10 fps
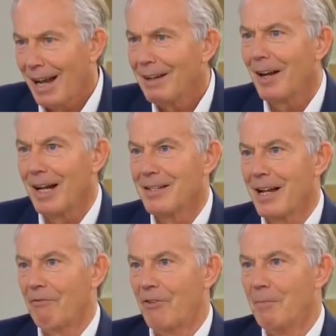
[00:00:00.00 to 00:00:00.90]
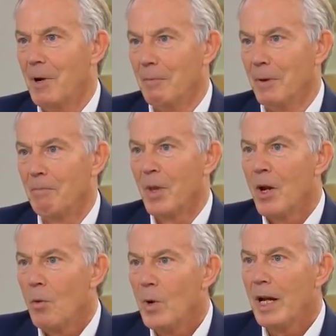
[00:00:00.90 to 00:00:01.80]
analyse that for a moment.
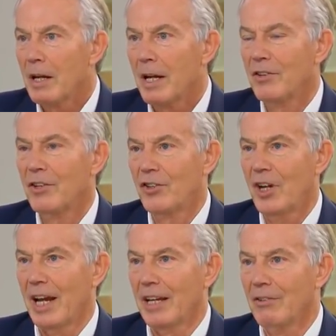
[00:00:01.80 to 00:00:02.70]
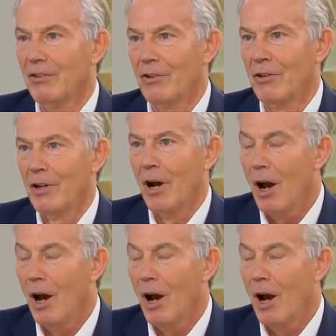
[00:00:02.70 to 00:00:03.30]
We are going to change